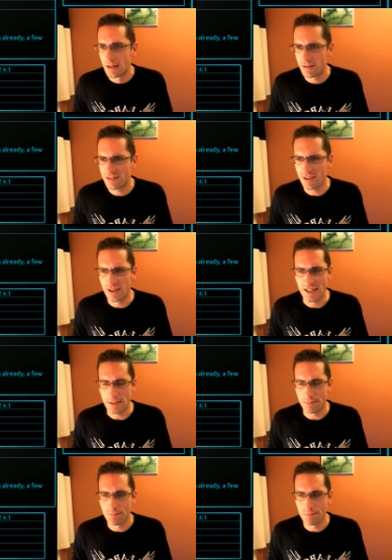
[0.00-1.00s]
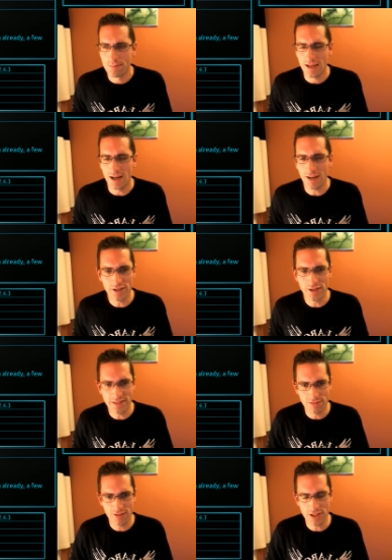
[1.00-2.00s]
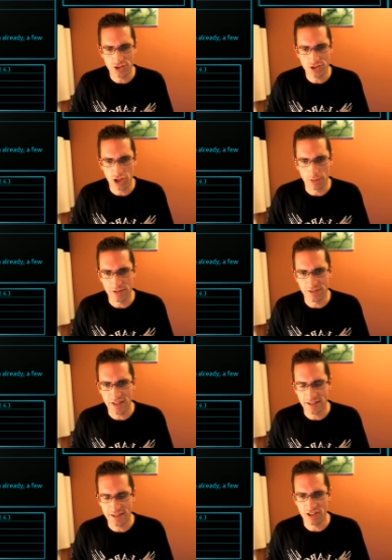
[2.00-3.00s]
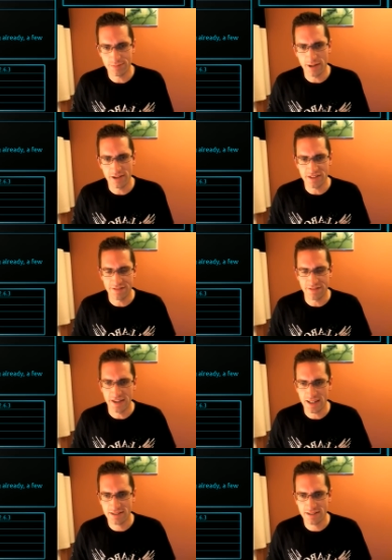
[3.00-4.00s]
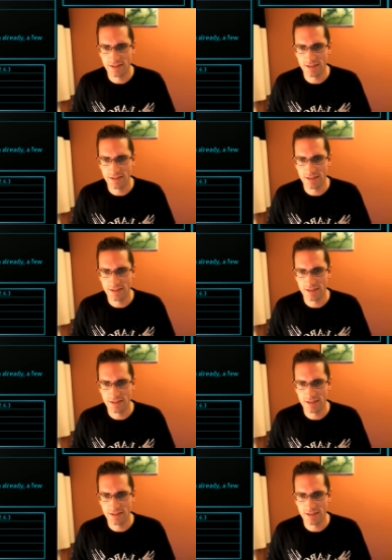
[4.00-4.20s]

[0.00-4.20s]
The styling, I thought they did a really good job of getting the transparency effects.